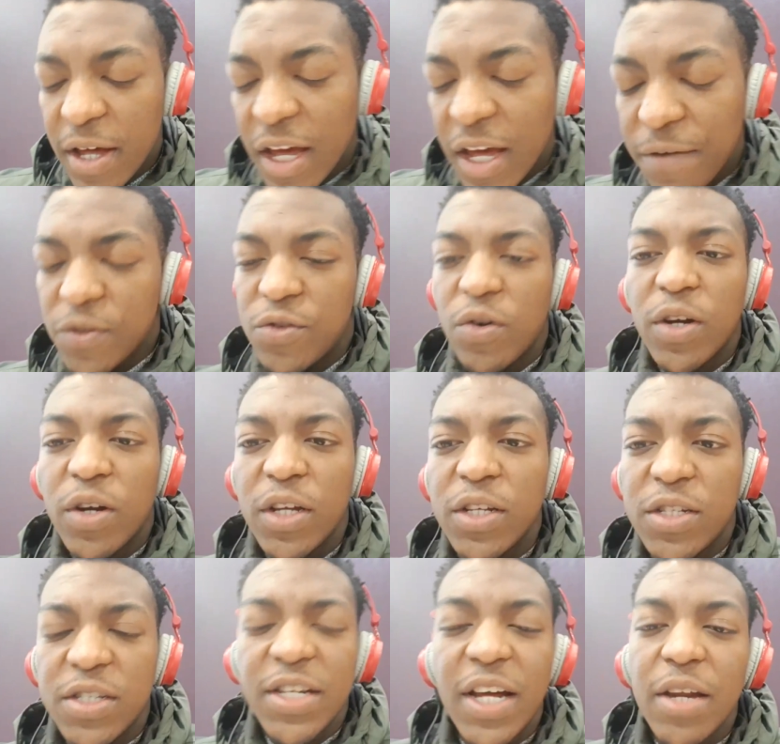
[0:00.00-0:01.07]
if you're struggling
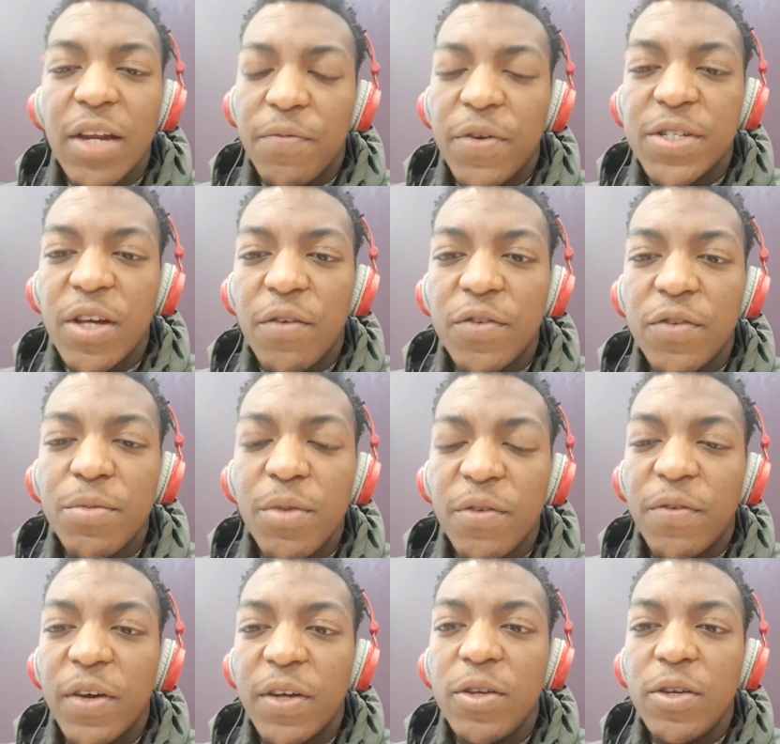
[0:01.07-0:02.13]
to stand up for yourself, you may
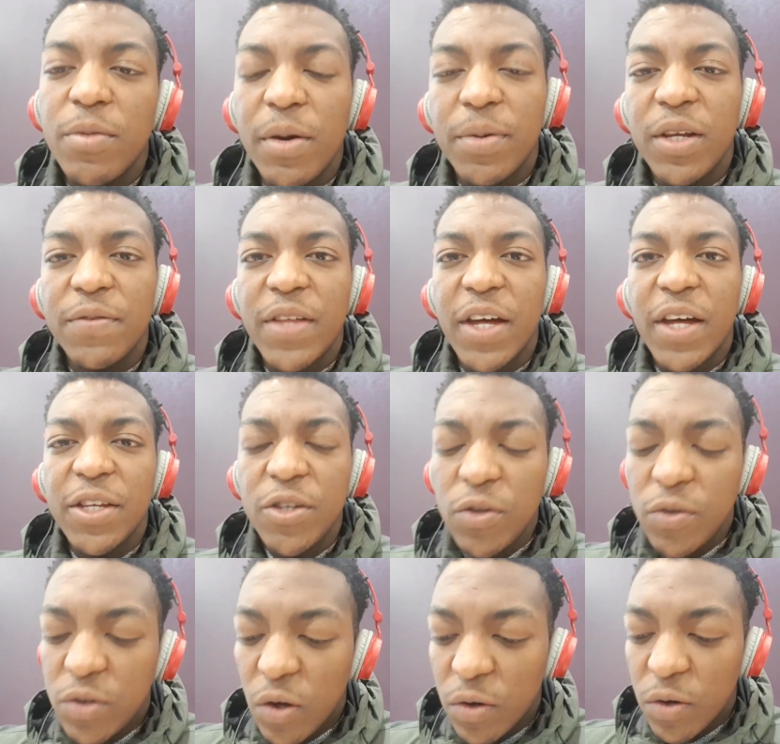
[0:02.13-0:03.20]
believe that
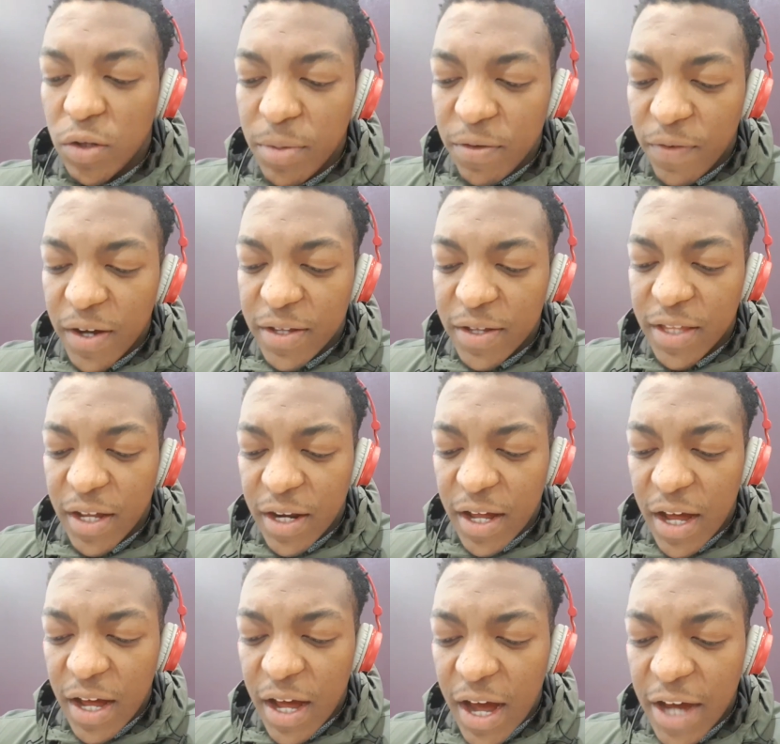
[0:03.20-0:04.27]
you may find that
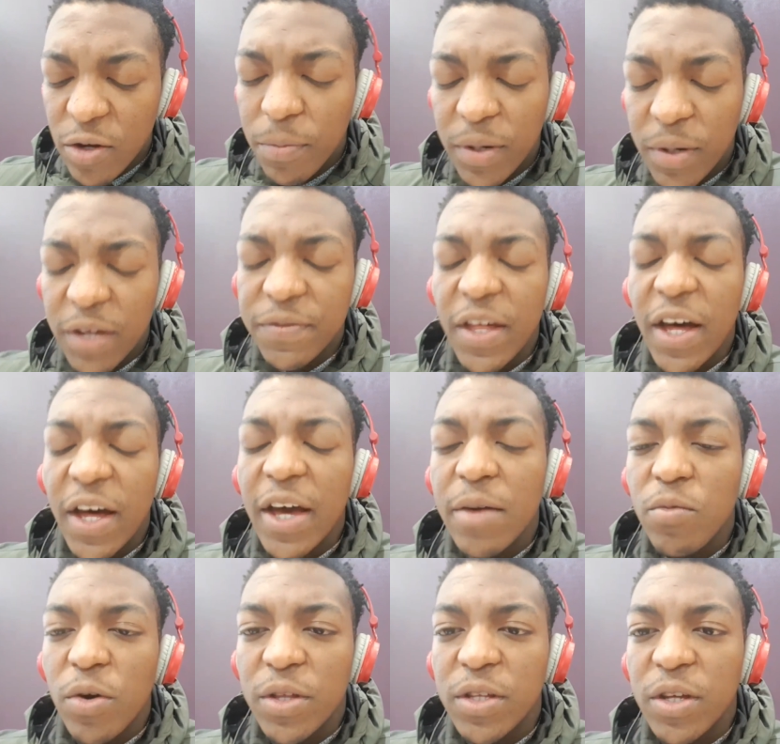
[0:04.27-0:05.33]
I don't believe that I
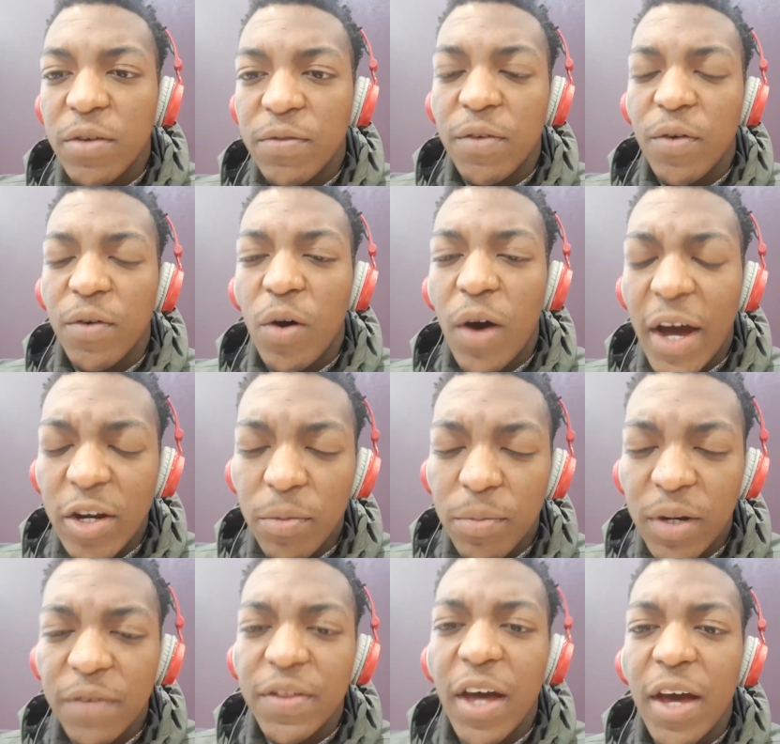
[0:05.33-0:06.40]
am worthy of love, or I don't
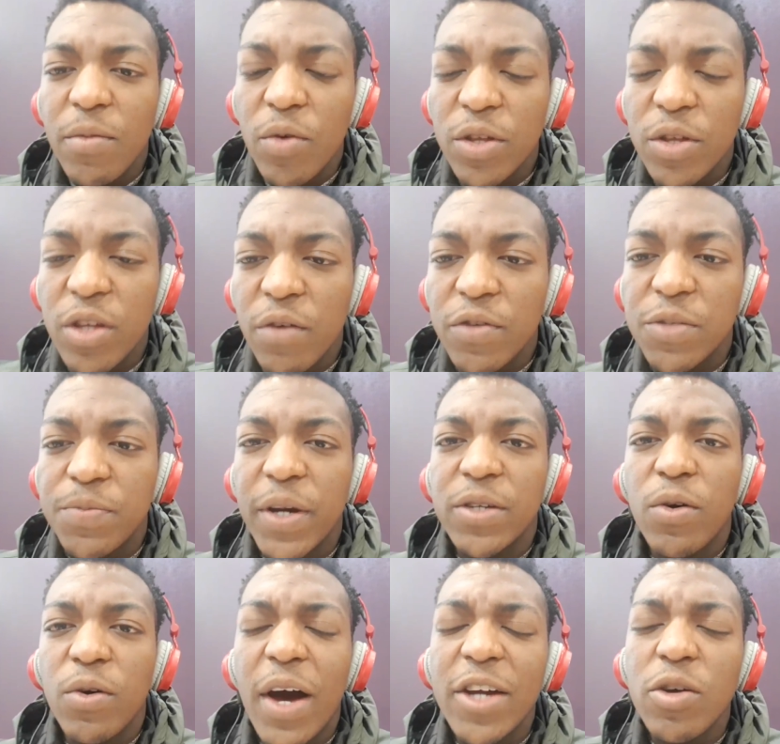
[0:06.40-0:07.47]
believe that I am worthy of
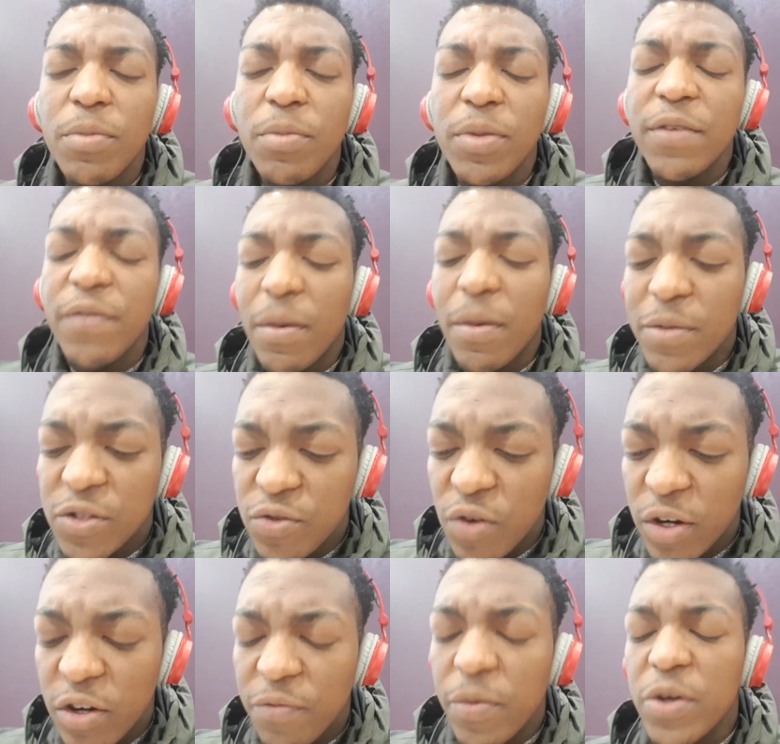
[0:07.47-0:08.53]
respect, or I don't believe I'm a
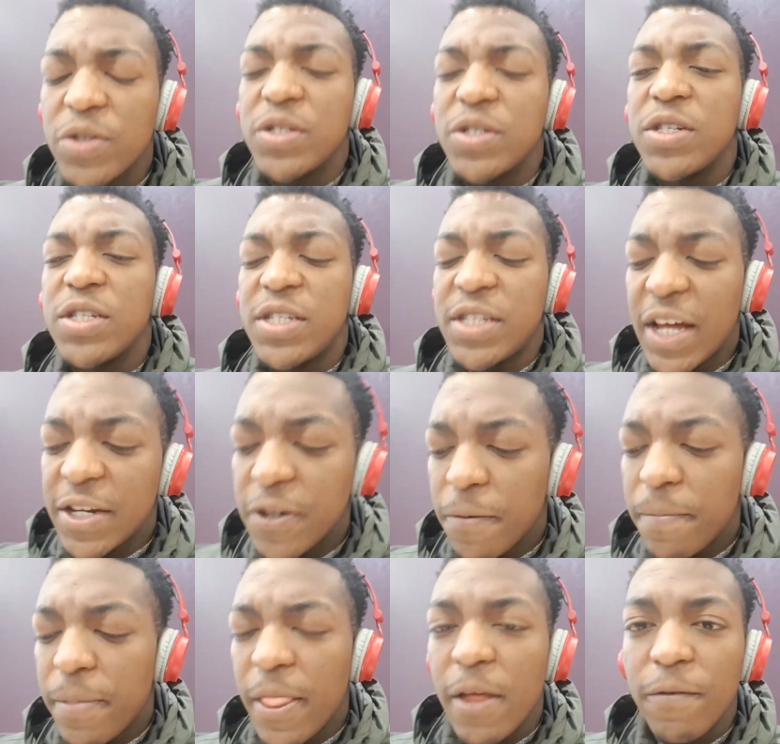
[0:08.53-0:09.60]
strong enough person to stand up
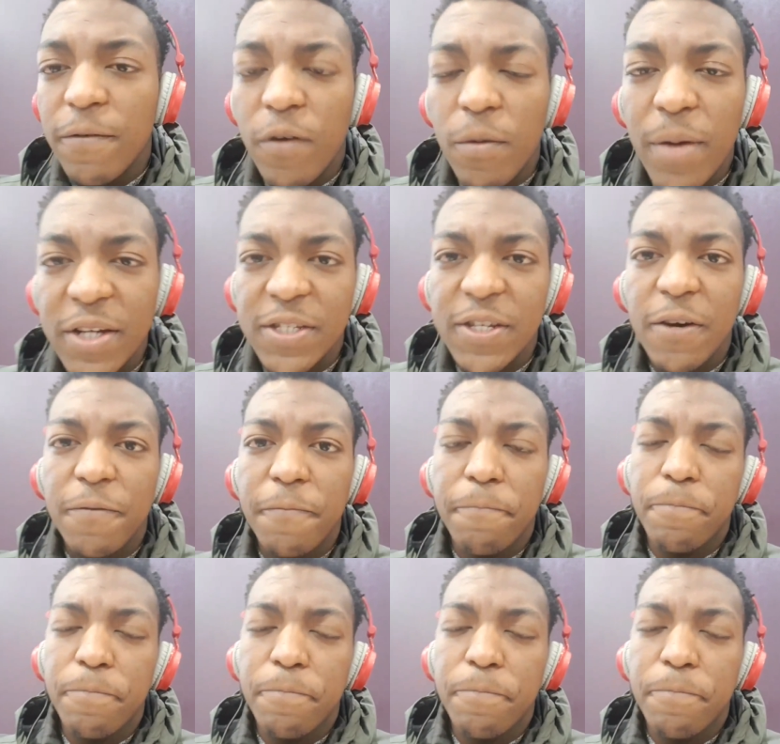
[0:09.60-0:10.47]
for myself.